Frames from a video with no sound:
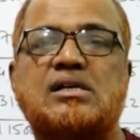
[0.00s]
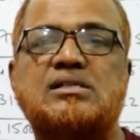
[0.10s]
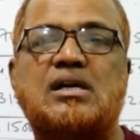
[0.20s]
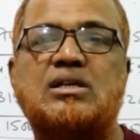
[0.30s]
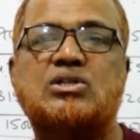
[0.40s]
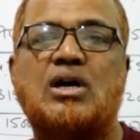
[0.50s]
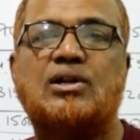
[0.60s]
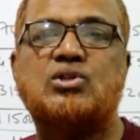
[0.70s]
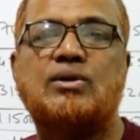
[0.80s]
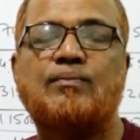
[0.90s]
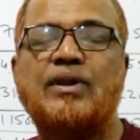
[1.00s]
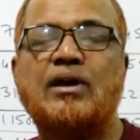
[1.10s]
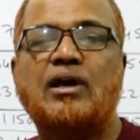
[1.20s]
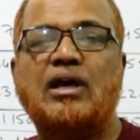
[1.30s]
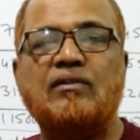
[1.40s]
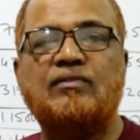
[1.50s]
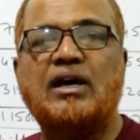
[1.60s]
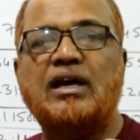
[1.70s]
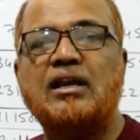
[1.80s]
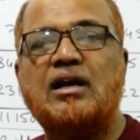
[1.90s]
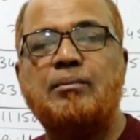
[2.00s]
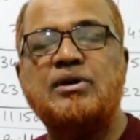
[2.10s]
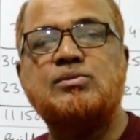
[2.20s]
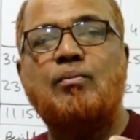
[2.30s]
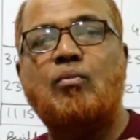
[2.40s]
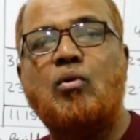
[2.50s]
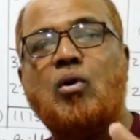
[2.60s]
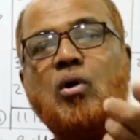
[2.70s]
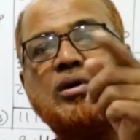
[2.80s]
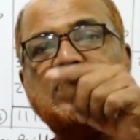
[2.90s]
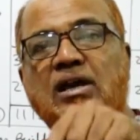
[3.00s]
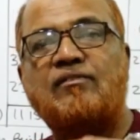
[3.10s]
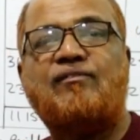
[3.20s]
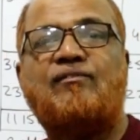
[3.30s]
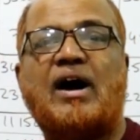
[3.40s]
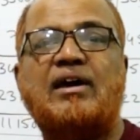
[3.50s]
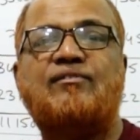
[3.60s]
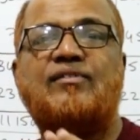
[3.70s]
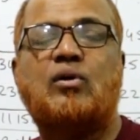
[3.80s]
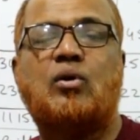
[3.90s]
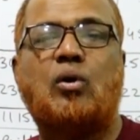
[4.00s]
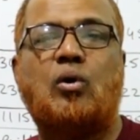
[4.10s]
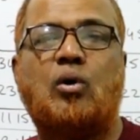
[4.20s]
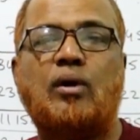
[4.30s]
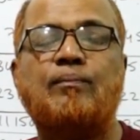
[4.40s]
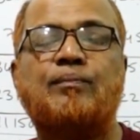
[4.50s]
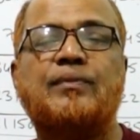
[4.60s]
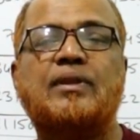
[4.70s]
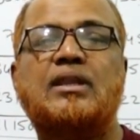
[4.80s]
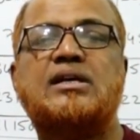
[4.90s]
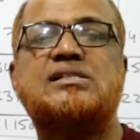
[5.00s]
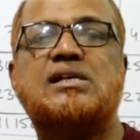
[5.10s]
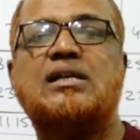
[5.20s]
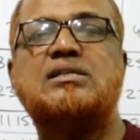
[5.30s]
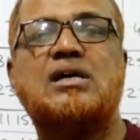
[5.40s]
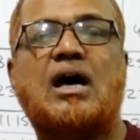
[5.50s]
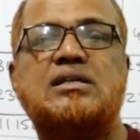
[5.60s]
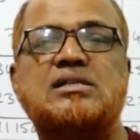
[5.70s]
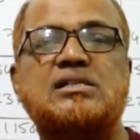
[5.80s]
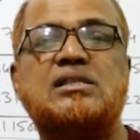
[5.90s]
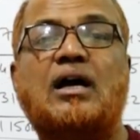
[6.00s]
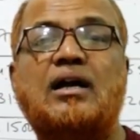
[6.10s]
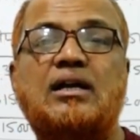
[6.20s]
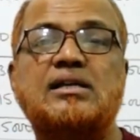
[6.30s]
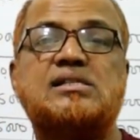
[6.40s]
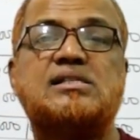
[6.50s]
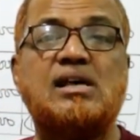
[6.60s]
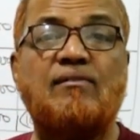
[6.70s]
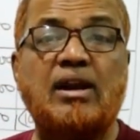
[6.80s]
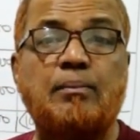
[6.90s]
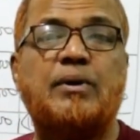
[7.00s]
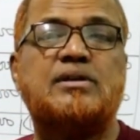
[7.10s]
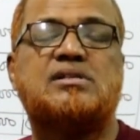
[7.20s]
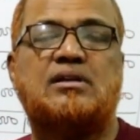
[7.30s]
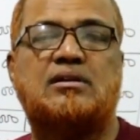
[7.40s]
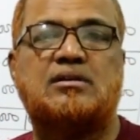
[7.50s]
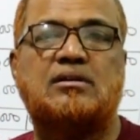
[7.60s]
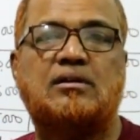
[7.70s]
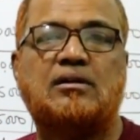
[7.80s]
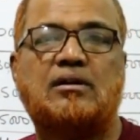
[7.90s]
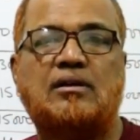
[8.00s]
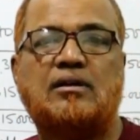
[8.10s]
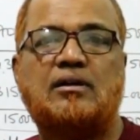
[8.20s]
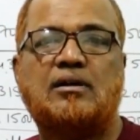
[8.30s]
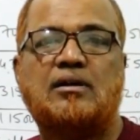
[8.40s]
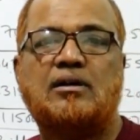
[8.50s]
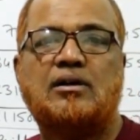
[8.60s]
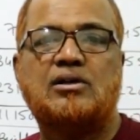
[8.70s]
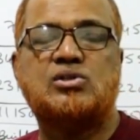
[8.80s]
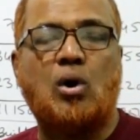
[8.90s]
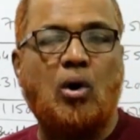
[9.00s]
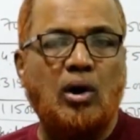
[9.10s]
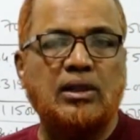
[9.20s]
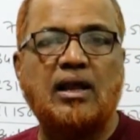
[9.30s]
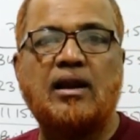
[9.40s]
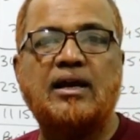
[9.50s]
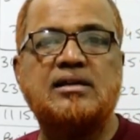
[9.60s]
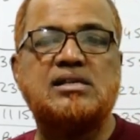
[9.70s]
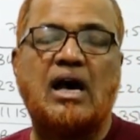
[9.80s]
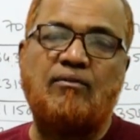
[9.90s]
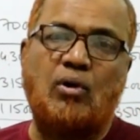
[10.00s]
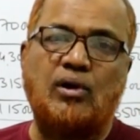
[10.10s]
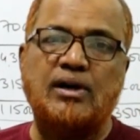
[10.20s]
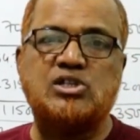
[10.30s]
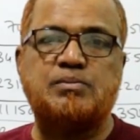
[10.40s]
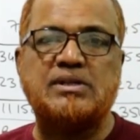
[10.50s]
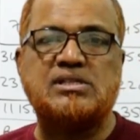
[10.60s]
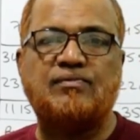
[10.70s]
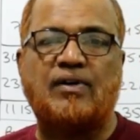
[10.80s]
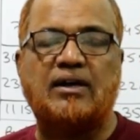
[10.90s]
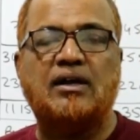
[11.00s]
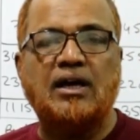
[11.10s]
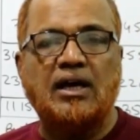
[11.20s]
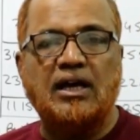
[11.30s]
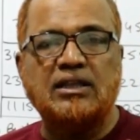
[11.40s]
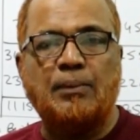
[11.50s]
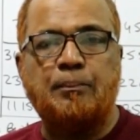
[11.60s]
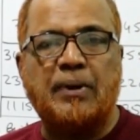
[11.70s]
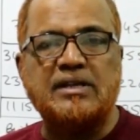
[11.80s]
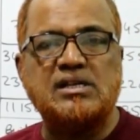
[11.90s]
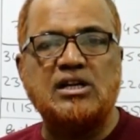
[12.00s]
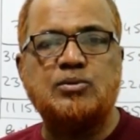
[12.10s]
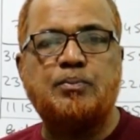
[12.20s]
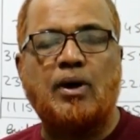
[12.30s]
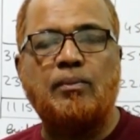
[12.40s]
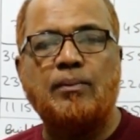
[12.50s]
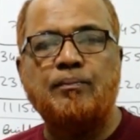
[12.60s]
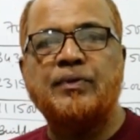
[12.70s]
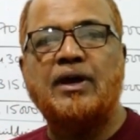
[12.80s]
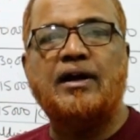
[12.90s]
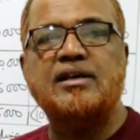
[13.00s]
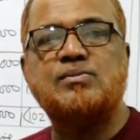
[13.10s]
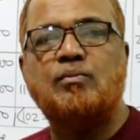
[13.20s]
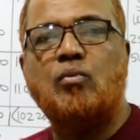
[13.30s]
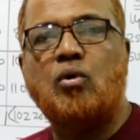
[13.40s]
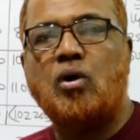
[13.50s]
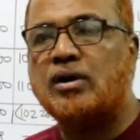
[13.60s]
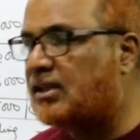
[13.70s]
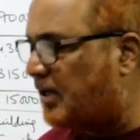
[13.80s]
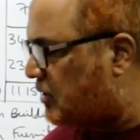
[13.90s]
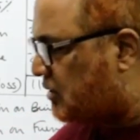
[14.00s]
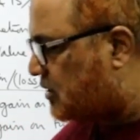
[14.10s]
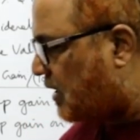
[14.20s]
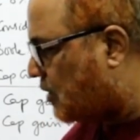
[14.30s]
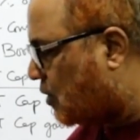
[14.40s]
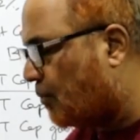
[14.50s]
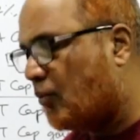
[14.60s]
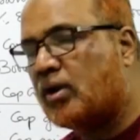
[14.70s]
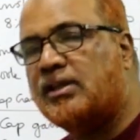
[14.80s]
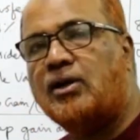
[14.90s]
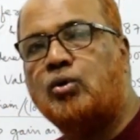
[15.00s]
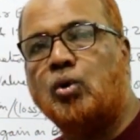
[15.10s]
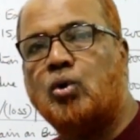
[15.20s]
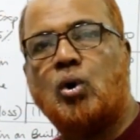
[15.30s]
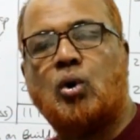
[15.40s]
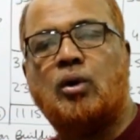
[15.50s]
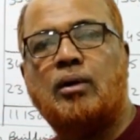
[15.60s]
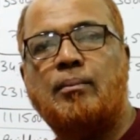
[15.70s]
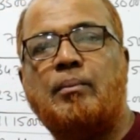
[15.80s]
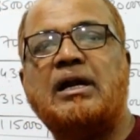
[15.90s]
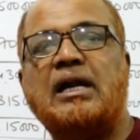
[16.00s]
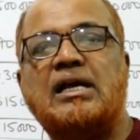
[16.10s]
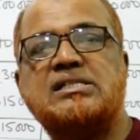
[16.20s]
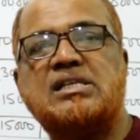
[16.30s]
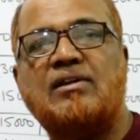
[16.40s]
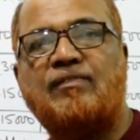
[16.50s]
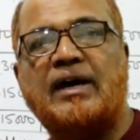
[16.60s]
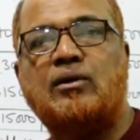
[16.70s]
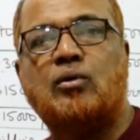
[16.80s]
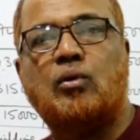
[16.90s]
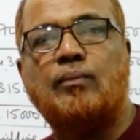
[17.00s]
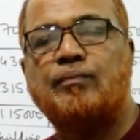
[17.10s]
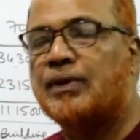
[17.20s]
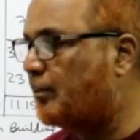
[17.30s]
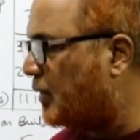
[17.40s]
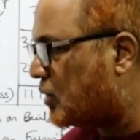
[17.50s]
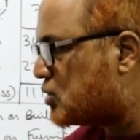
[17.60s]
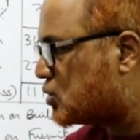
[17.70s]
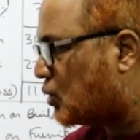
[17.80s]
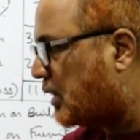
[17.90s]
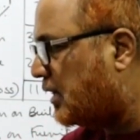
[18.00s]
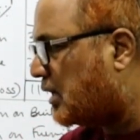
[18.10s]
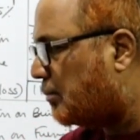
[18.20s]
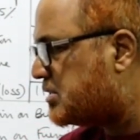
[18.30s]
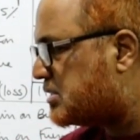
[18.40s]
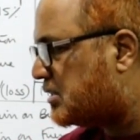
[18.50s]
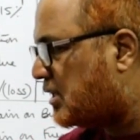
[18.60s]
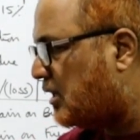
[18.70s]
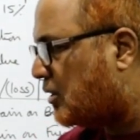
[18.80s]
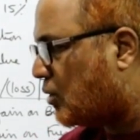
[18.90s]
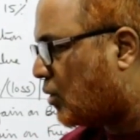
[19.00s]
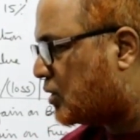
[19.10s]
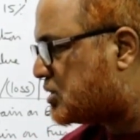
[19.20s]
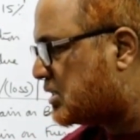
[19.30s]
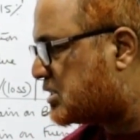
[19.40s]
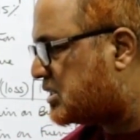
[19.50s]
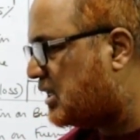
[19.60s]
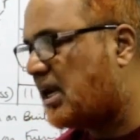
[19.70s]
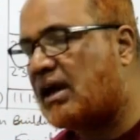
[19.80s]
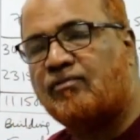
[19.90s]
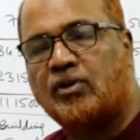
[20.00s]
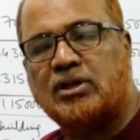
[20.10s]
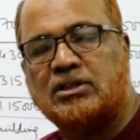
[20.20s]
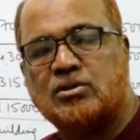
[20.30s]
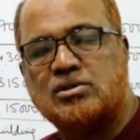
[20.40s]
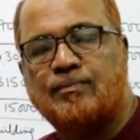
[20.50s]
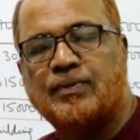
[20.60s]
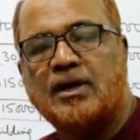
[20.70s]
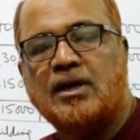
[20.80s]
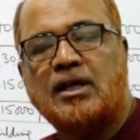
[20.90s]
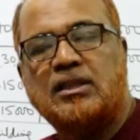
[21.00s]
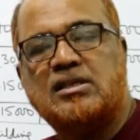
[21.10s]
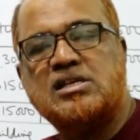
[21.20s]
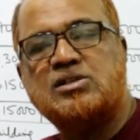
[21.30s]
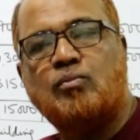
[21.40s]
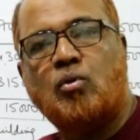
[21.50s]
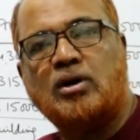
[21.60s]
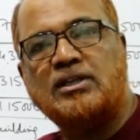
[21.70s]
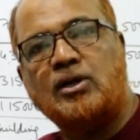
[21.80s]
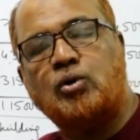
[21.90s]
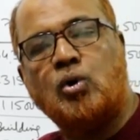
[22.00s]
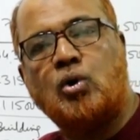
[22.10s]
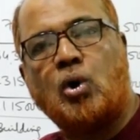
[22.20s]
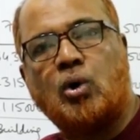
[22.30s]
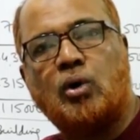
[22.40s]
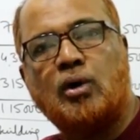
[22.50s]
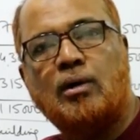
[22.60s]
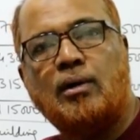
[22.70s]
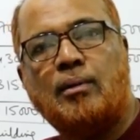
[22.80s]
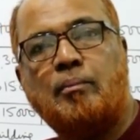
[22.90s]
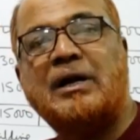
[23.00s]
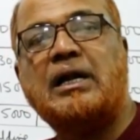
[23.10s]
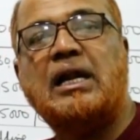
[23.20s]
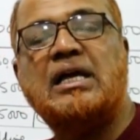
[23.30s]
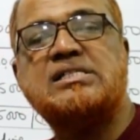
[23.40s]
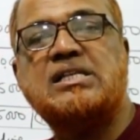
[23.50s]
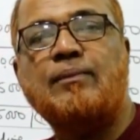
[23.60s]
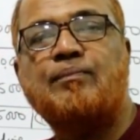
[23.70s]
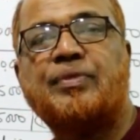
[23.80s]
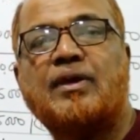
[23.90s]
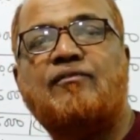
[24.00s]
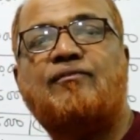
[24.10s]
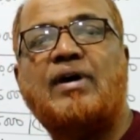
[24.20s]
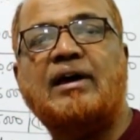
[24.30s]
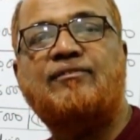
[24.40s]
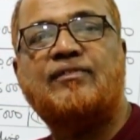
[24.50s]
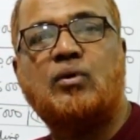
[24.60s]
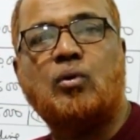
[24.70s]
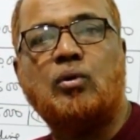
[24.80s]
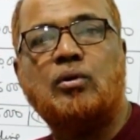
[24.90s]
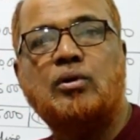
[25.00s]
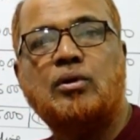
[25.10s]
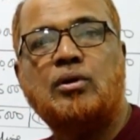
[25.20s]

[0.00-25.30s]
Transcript: is the surcharge. If the income is more than 5 crore, the surcharge is 37%. So all the rates I have already specified. In the present problem, it is more than 3 crore, more than 2 crore, but less than 5 crore because total income is 3 crore 16 lakh 40 thousand. This is more than 2 crore but less than 5 crore.